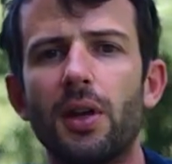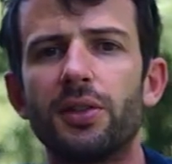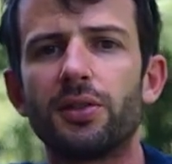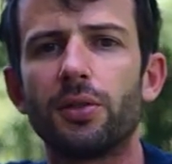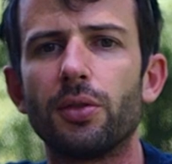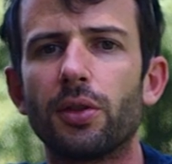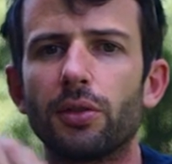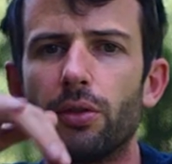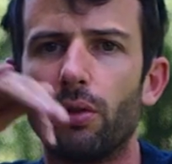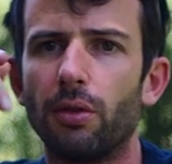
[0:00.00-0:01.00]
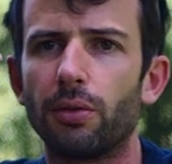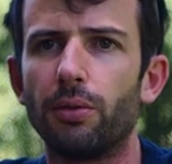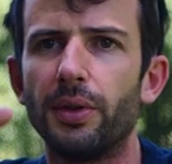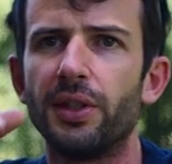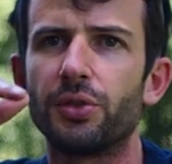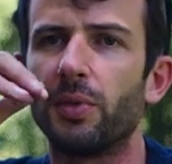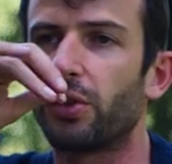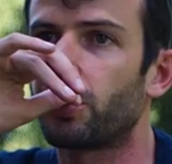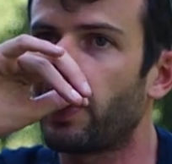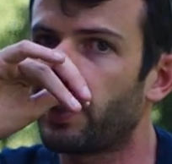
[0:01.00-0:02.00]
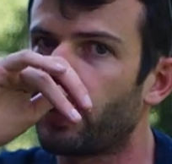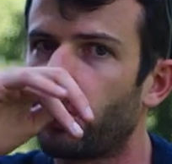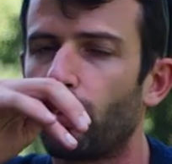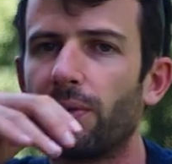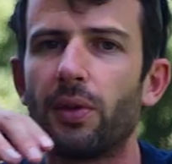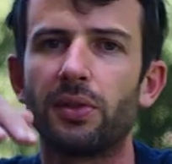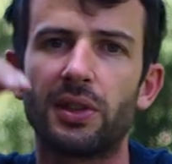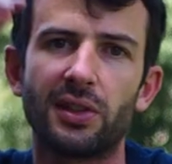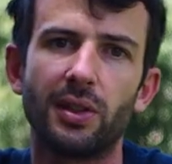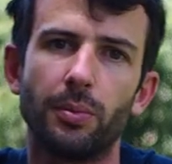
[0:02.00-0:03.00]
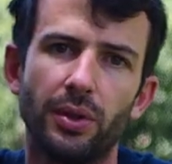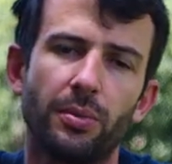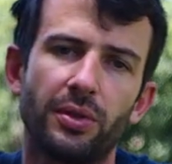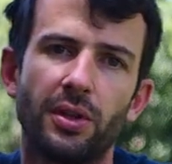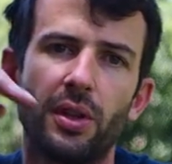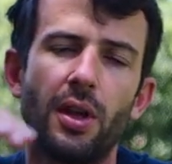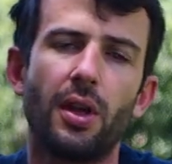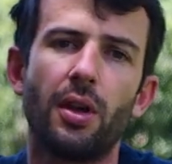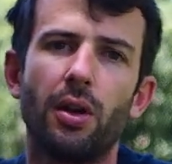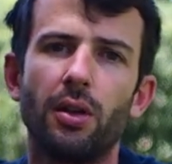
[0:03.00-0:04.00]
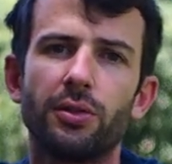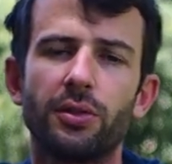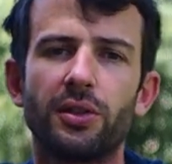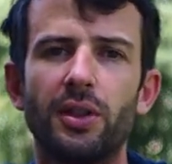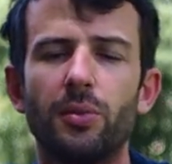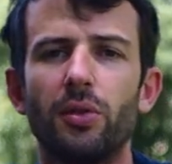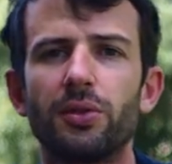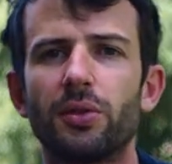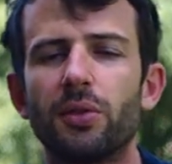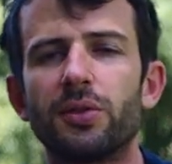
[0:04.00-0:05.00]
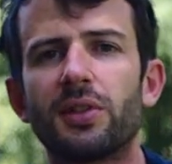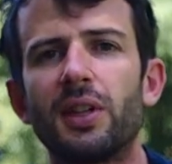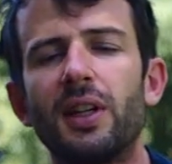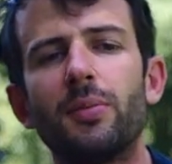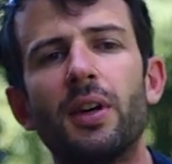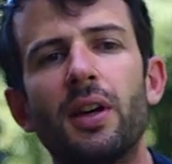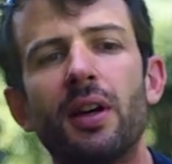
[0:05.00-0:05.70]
so you can go along a ridge much faster without getting bumped on the thermals all the time.